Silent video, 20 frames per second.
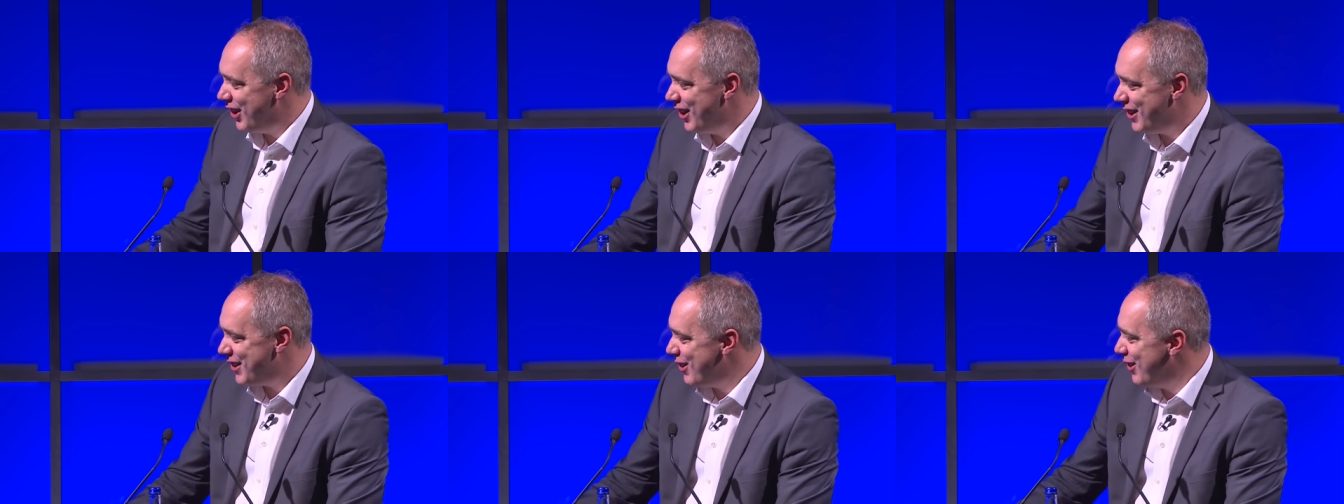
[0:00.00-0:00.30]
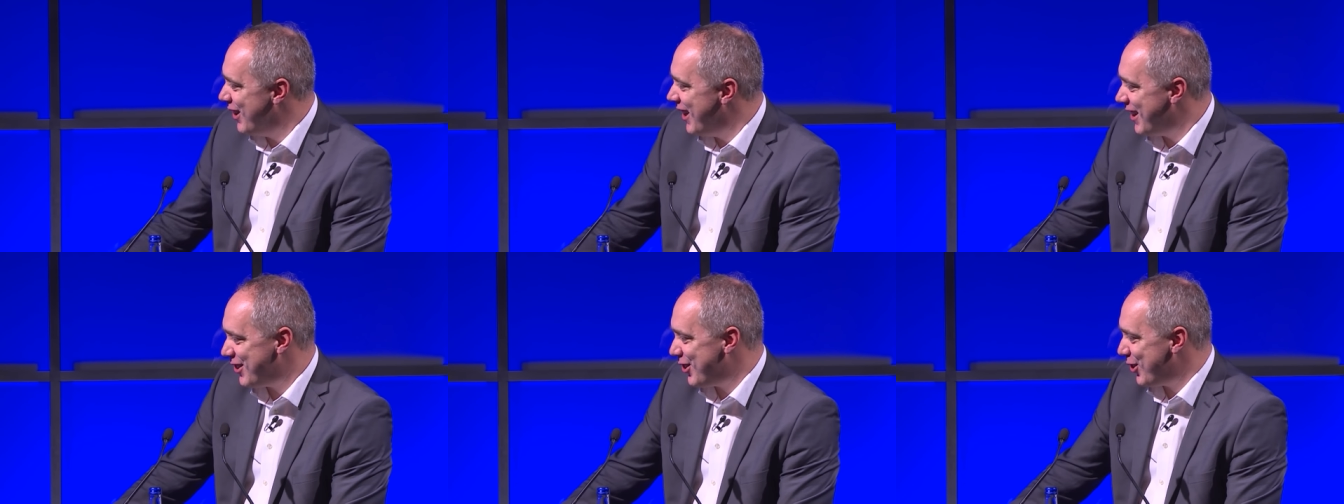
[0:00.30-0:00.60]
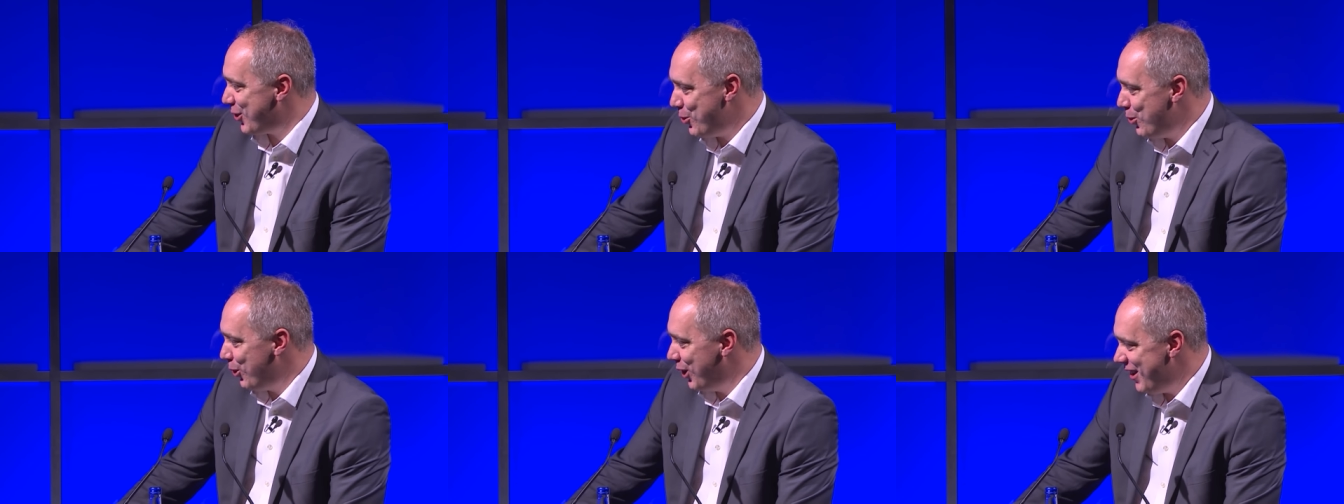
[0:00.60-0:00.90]
I don't like to
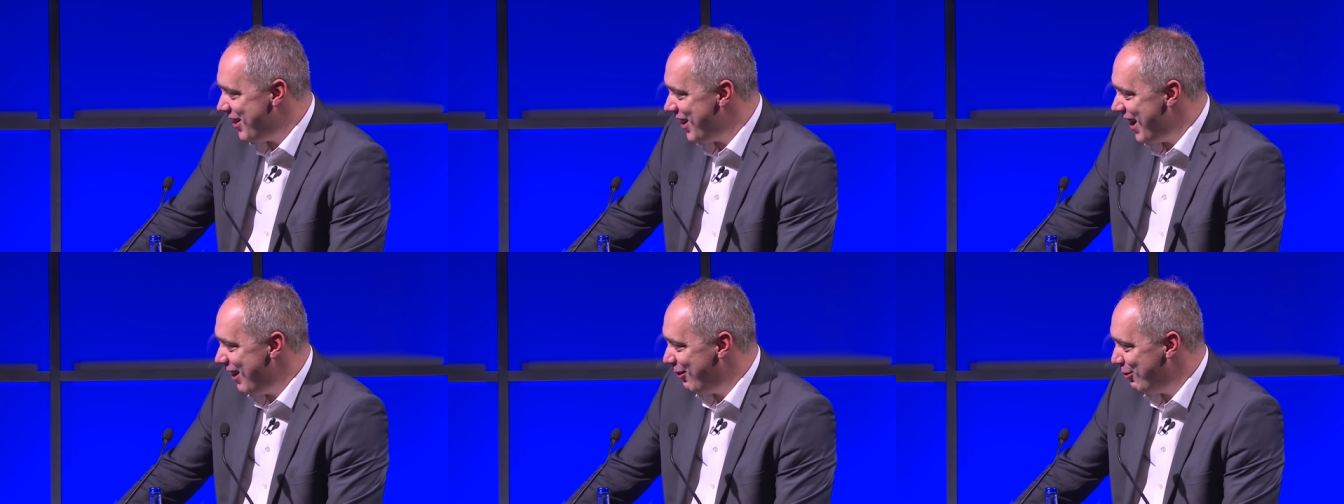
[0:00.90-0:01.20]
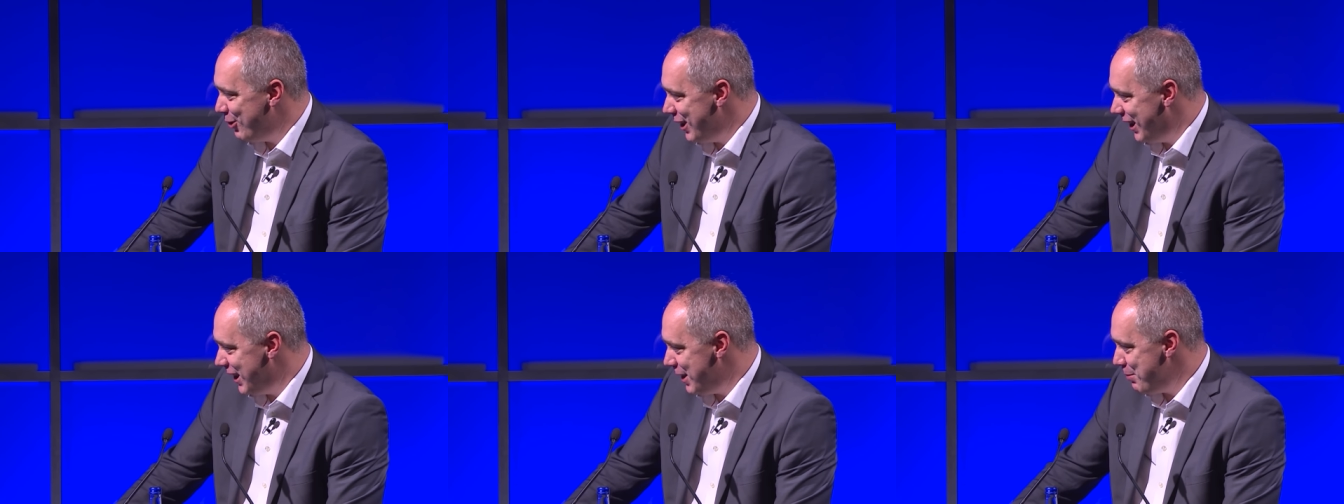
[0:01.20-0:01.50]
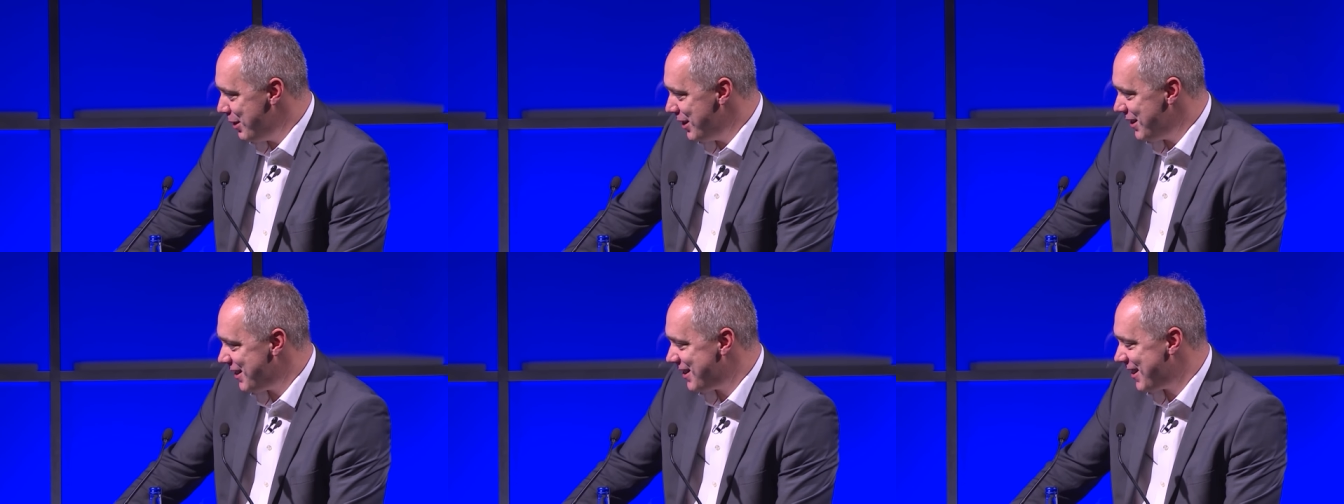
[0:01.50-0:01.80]
call it that really,
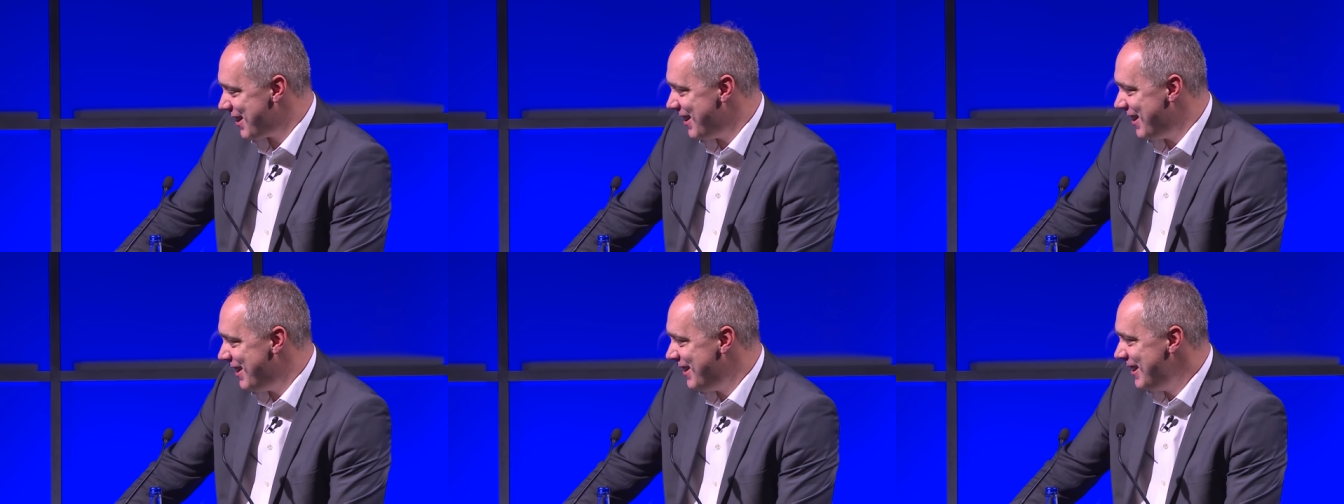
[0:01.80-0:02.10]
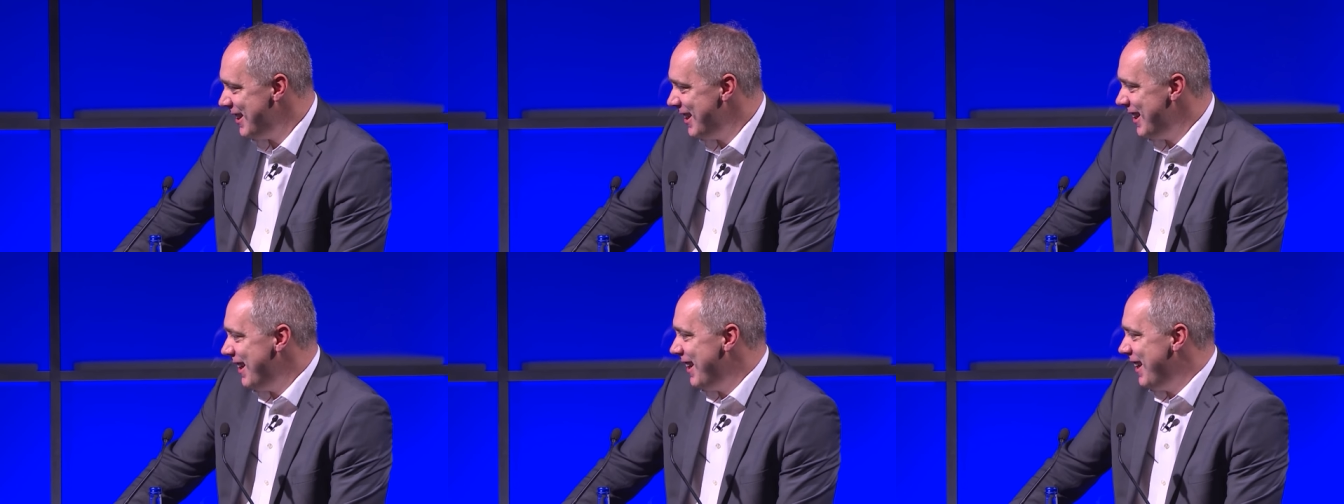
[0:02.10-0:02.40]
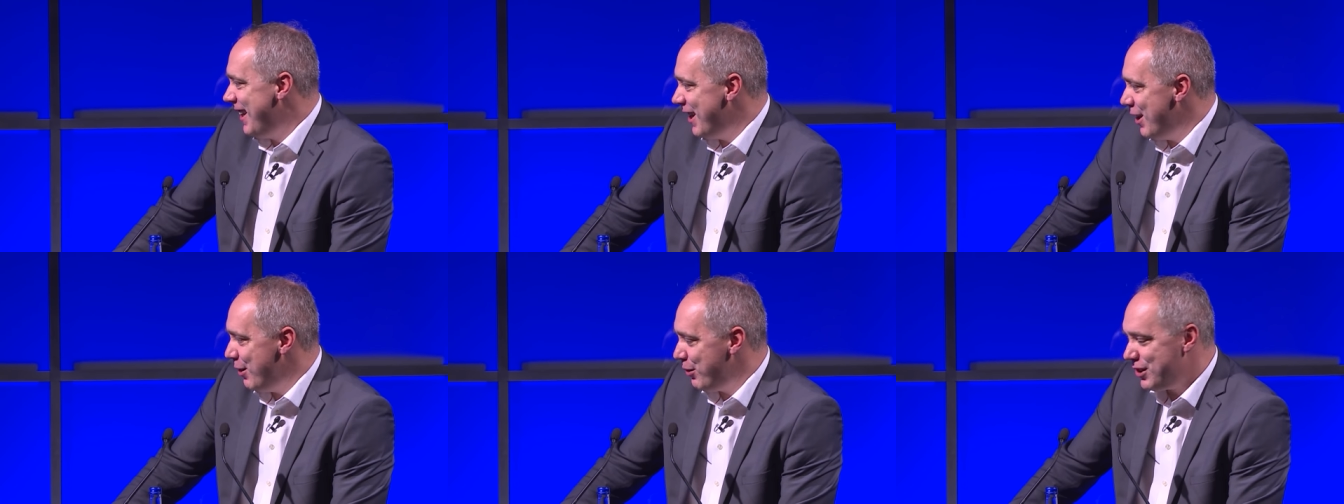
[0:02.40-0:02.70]
but uh,
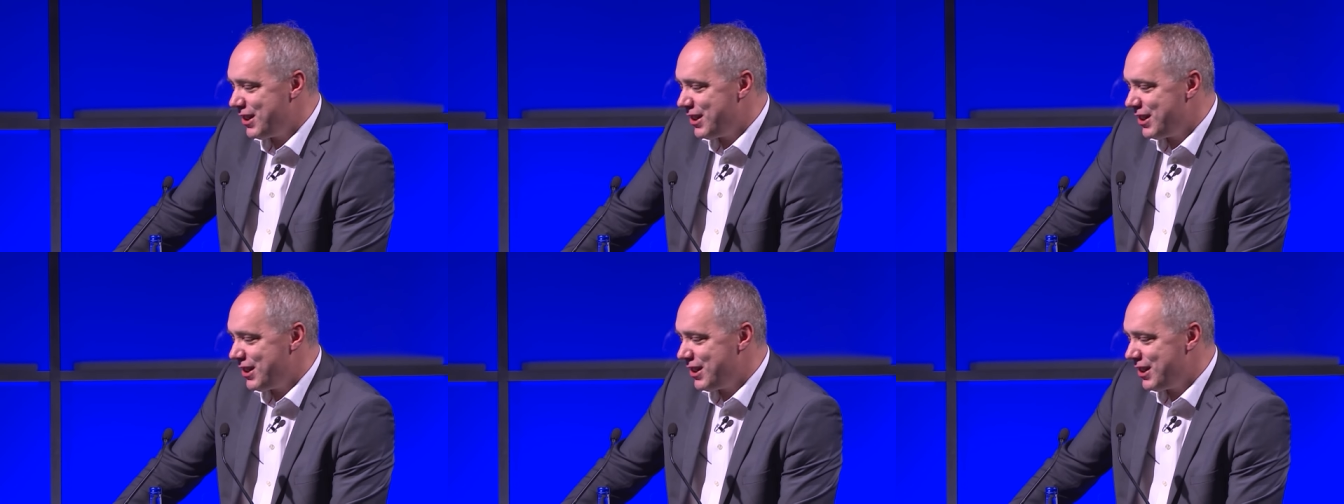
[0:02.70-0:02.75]
you know,